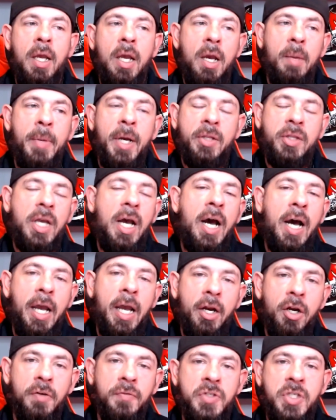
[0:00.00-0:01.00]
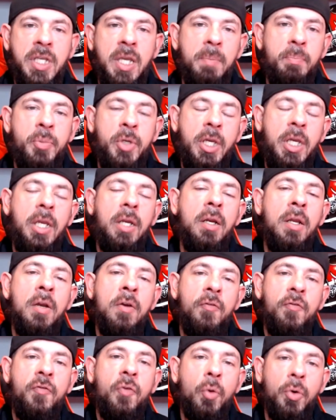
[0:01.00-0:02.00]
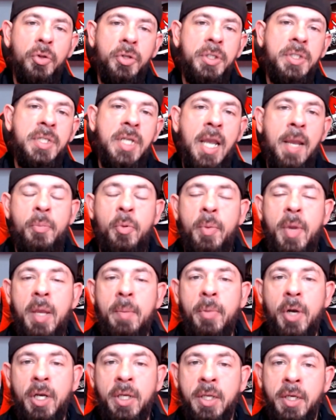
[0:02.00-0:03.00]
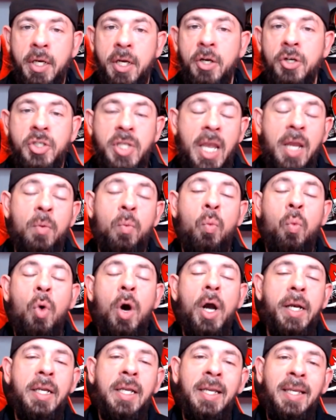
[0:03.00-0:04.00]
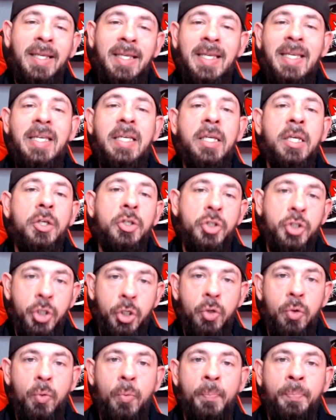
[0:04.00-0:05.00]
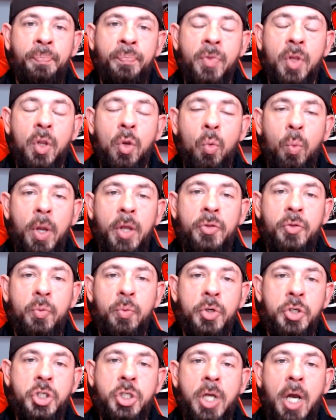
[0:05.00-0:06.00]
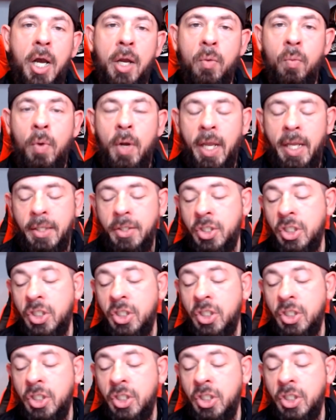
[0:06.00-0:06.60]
about the hire of Skip Peete for the Tampa Bay Buccaneers and what he can do with Rachaad White.